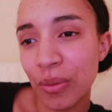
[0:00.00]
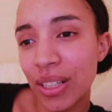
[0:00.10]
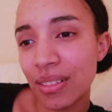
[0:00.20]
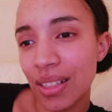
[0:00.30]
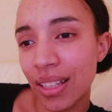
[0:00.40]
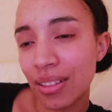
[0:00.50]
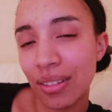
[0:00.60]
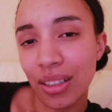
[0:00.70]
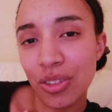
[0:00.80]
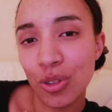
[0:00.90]
were like, I
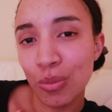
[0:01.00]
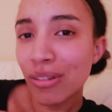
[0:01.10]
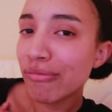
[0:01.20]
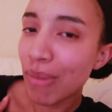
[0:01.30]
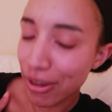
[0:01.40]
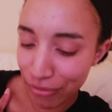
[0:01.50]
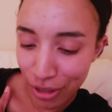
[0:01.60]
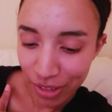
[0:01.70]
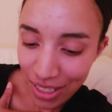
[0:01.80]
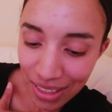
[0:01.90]
think, two of my
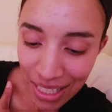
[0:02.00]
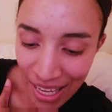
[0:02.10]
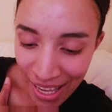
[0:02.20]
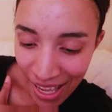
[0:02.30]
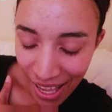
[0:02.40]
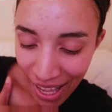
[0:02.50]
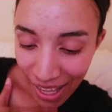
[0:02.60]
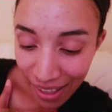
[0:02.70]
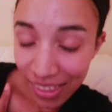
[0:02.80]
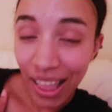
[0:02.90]
favorites.
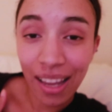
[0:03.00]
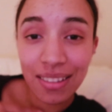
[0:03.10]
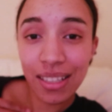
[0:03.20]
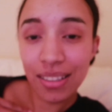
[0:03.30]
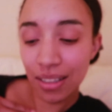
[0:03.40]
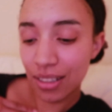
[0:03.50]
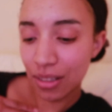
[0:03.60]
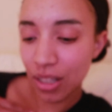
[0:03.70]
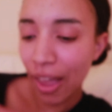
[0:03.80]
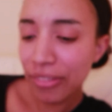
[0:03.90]
Like I said,
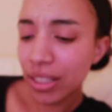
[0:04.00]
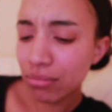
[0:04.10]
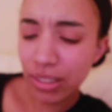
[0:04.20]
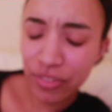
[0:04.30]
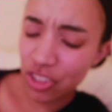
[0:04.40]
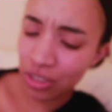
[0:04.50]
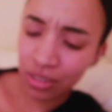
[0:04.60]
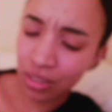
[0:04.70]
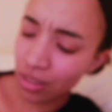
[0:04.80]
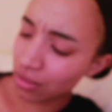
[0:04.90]
I think we've
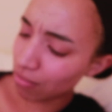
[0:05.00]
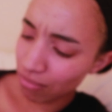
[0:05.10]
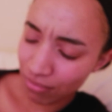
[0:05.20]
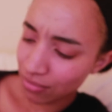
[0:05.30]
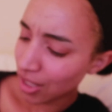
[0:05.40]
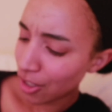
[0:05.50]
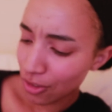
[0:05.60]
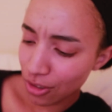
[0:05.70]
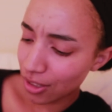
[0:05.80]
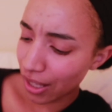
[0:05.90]
just gone
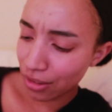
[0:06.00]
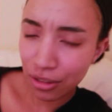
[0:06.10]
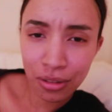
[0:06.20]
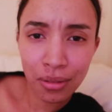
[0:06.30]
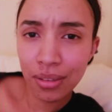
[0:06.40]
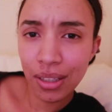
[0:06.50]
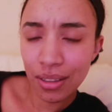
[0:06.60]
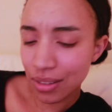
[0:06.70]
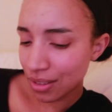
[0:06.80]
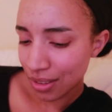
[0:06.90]
to like the good
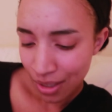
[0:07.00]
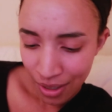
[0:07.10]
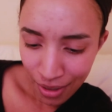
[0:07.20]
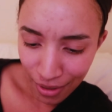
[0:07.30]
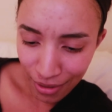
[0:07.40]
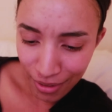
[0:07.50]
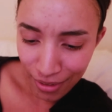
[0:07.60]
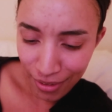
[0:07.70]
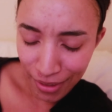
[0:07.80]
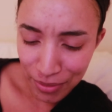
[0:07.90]
things.
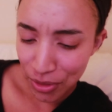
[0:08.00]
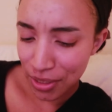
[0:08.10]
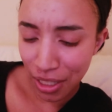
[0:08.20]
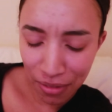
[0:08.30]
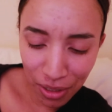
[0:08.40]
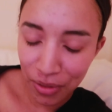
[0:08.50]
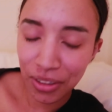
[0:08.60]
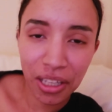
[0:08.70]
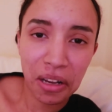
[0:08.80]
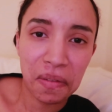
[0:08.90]
I'm just gonna
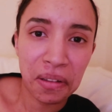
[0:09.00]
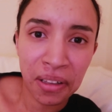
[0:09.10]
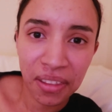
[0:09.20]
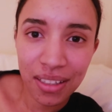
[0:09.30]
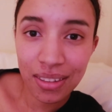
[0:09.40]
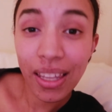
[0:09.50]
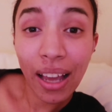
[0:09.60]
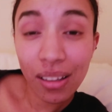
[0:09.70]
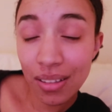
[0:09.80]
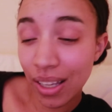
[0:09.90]
carry on like this. The
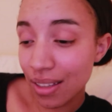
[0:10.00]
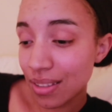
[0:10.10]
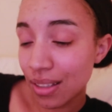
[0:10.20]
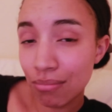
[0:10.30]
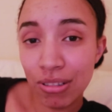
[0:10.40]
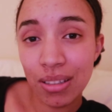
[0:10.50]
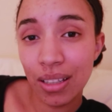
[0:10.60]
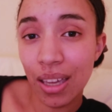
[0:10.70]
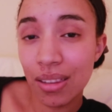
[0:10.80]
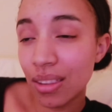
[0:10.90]
actors, like I said, once
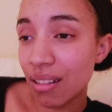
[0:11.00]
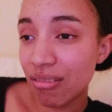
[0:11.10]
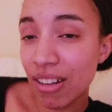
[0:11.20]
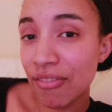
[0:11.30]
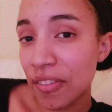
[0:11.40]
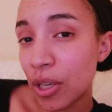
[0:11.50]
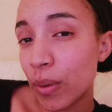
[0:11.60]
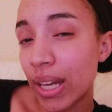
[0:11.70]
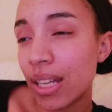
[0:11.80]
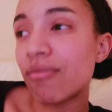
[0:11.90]
again, they were very
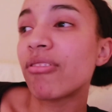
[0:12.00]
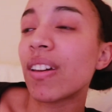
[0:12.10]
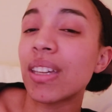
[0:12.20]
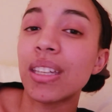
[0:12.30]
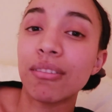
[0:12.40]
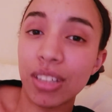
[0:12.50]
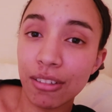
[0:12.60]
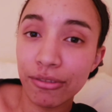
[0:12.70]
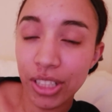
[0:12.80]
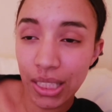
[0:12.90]
great and very, very
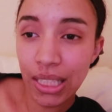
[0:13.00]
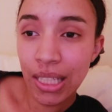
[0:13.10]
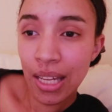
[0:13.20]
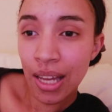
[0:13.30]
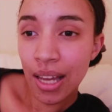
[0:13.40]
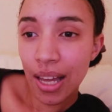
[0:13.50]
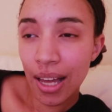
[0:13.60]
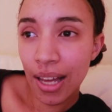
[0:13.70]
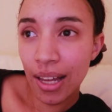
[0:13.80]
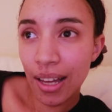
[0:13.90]
funny.
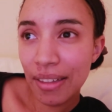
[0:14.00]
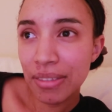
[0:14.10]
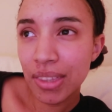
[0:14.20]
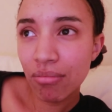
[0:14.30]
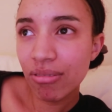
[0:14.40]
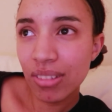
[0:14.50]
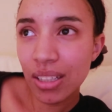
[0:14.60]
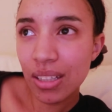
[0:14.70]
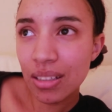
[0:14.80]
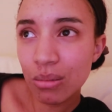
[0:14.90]
I don't
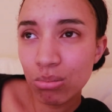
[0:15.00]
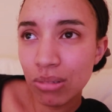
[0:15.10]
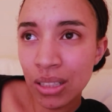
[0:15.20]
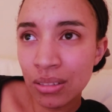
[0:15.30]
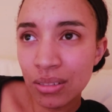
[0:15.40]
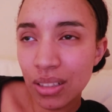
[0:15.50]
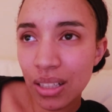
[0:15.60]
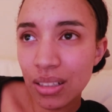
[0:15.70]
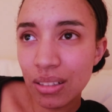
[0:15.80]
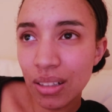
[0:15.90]
think there's one that I
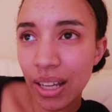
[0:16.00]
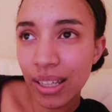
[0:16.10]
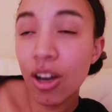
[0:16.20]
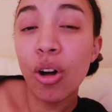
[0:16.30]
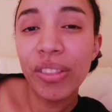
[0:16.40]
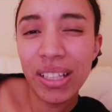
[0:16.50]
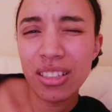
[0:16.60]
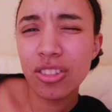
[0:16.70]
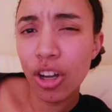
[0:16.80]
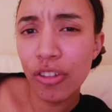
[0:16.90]
didn't like. Oh,
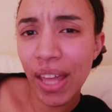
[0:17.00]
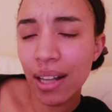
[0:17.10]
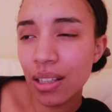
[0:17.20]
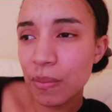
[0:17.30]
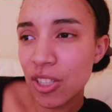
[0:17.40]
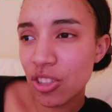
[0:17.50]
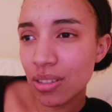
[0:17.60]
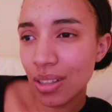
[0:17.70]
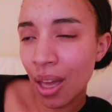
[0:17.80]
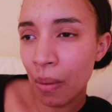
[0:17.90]
there's not an actor, but it's
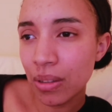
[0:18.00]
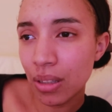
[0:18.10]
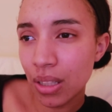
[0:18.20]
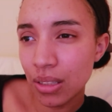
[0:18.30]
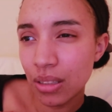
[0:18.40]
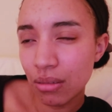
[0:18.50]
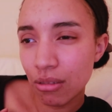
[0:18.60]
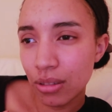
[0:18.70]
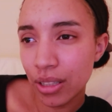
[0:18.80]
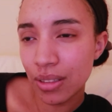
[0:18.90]
just a character that I didn't
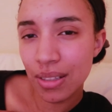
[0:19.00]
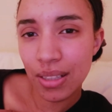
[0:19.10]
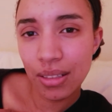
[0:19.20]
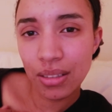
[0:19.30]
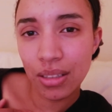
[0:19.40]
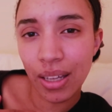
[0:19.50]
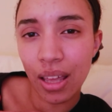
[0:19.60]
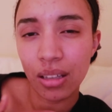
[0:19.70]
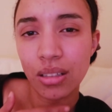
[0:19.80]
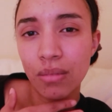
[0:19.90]
quite understand. It's the
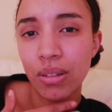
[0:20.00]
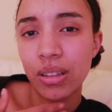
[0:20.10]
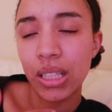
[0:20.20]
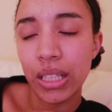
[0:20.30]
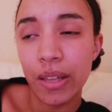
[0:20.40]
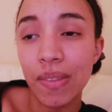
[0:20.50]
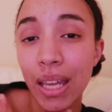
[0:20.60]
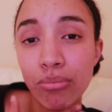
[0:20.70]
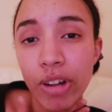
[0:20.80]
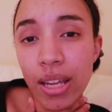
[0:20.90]
character with the
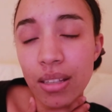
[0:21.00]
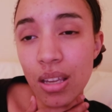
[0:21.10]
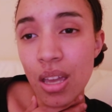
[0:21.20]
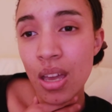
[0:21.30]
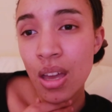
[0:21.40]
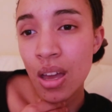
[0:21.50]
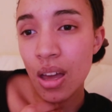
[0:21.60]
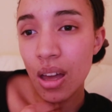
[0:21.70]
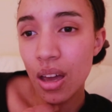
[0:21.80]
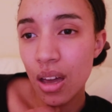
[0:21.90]
neck brace.
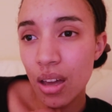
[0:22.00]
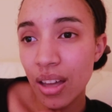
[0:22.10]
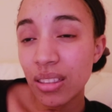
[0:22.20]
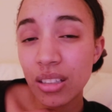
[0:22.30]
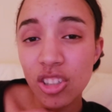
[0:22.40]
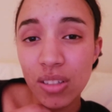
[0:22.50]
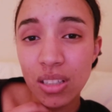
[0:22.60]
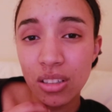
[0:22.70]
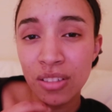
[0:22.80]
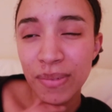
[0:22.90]
I think she was
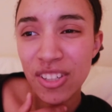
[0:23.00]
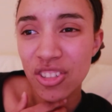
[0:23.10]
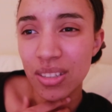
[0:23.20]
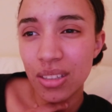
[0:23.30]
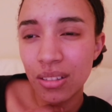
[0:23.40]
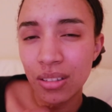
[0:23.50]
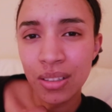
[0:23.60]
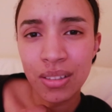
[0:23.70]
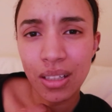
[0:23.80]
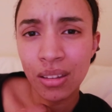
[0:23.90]
good, but I just didn't
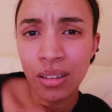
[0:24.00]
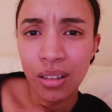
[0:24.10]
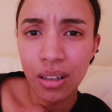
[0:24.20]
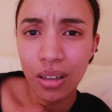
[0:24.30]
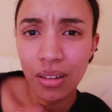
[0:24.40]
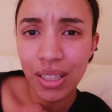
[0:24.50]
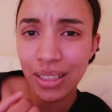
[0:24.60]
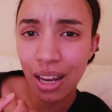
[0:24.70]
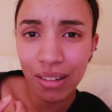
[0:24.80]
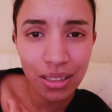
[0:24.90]
understand that
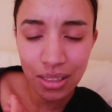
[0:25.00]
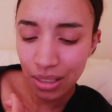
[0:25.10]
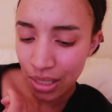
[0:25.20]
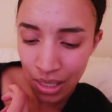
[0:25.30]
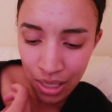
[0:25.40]
character.